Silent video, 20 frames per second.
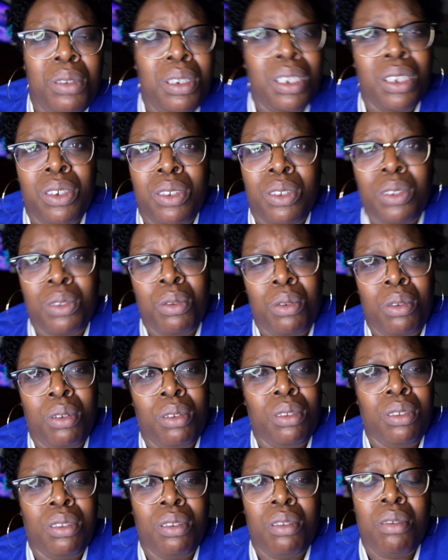years
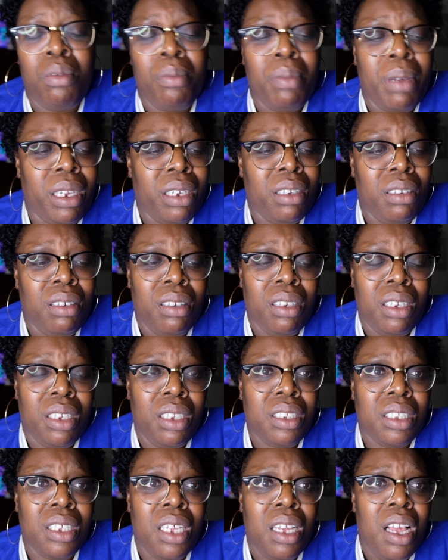old, oh my
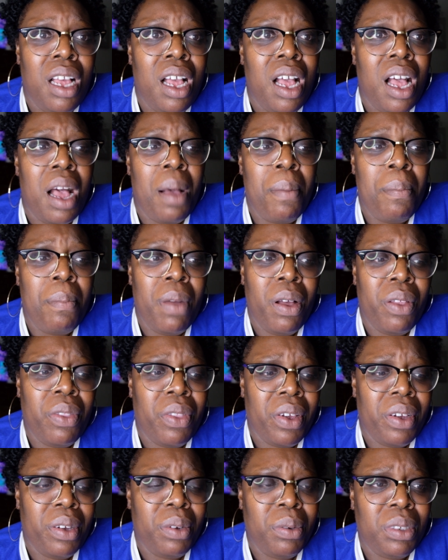goodness,
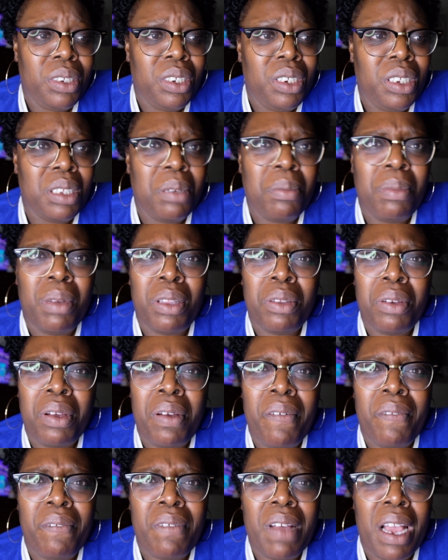she's a mother
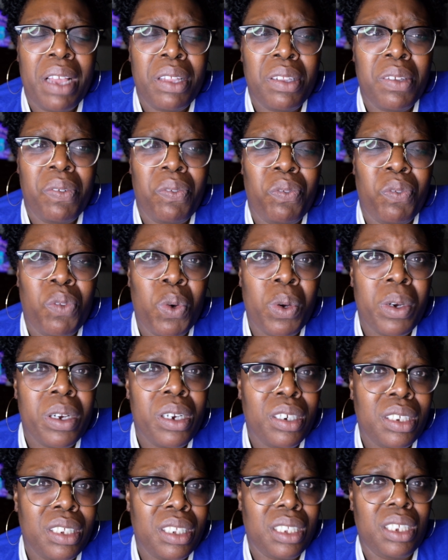of either 4
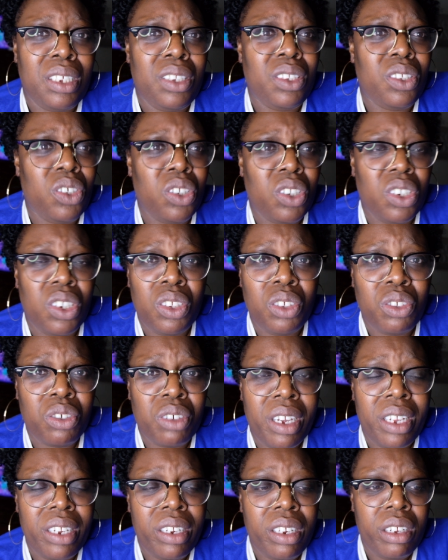or 6
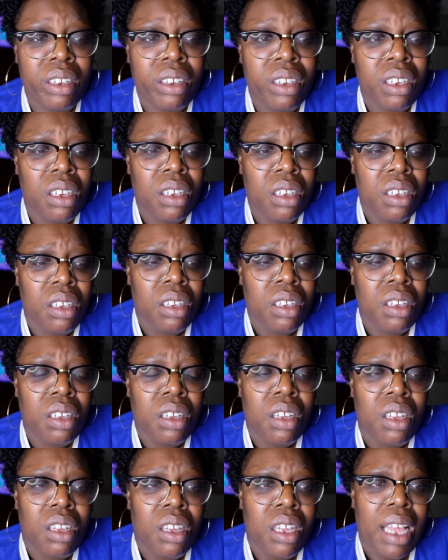children,
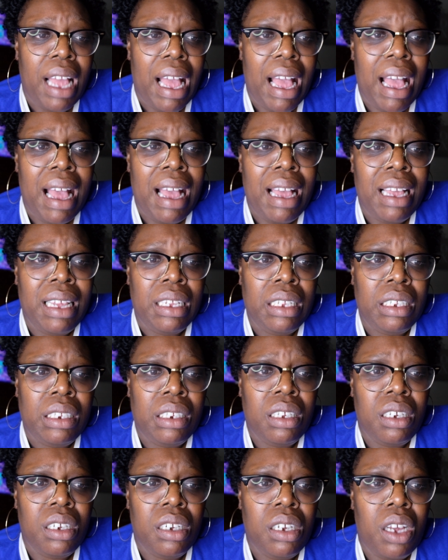
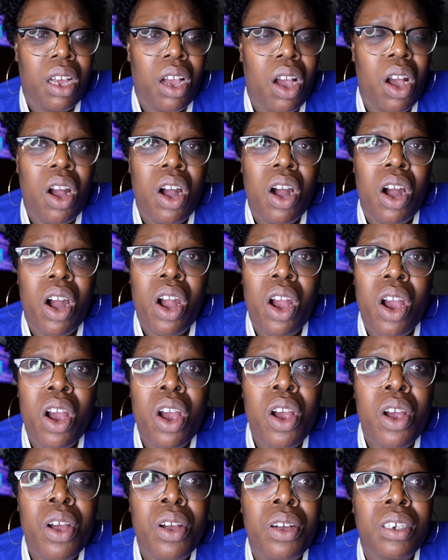and
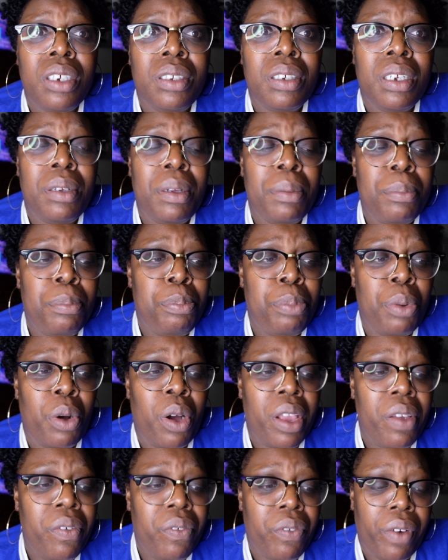her
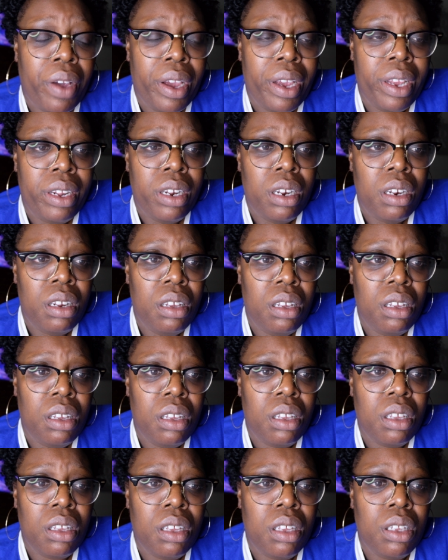boyfriend,
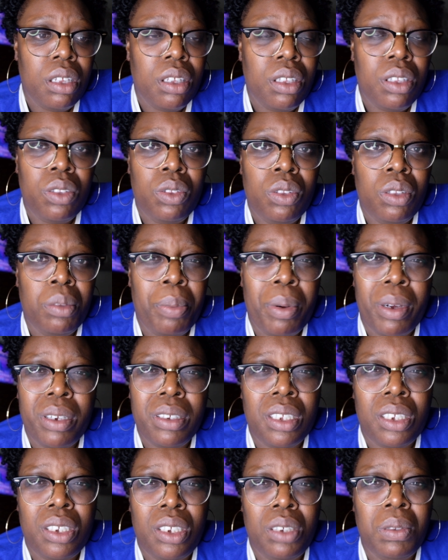the
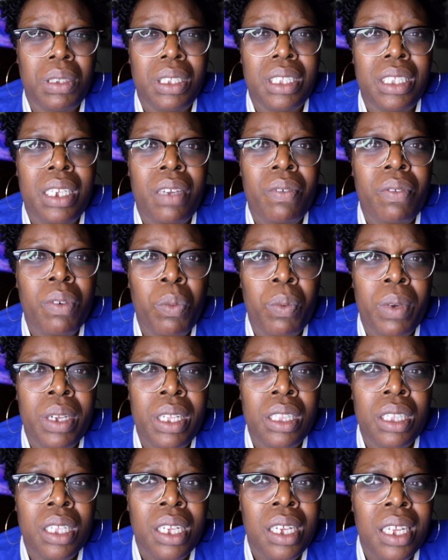person she was living
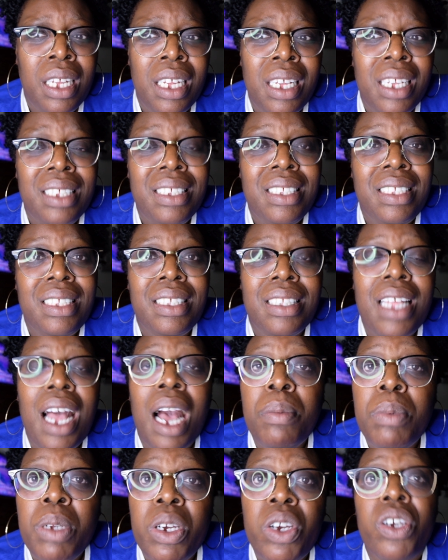with,
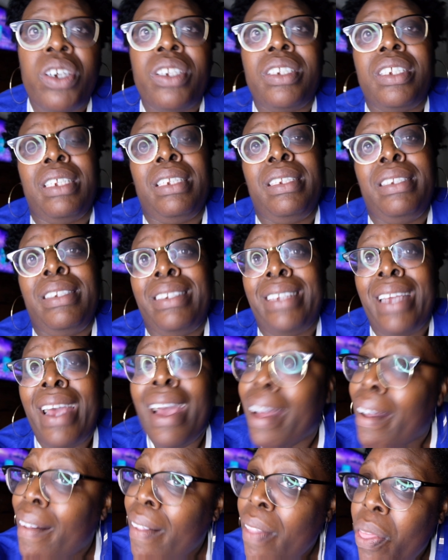stabbed her to
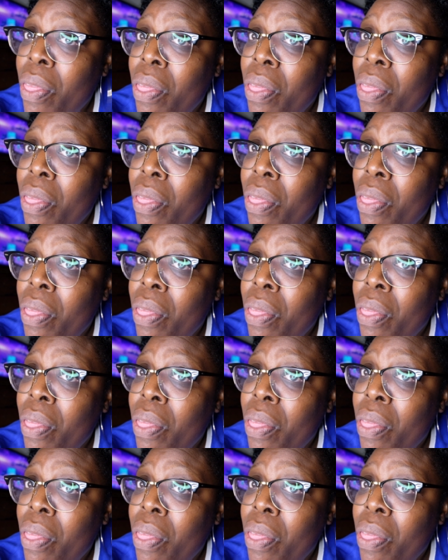death